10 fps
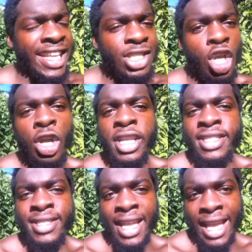it
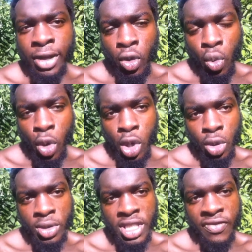targets the inner
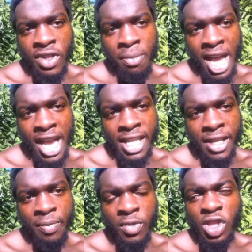worlds of the
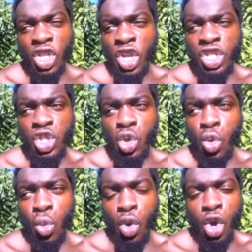body. There's
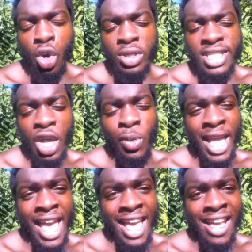two worlds that
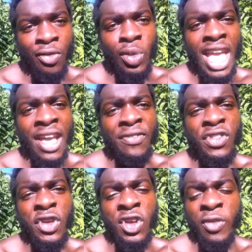we have. We
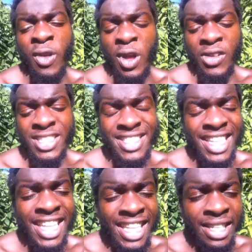have the
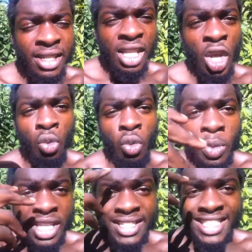seen,
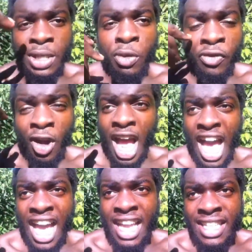what we can see with our
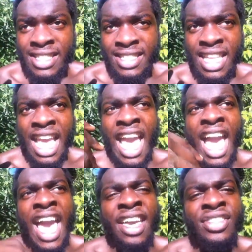eyes,
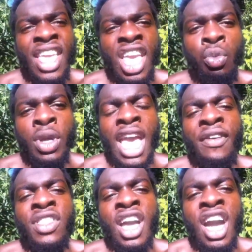and then we
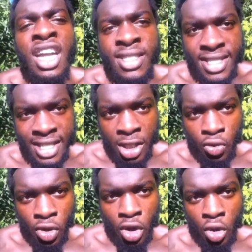have the
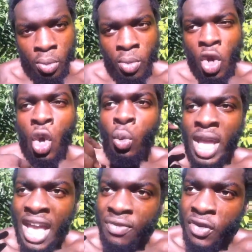unseen realm.
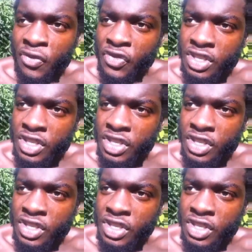We have the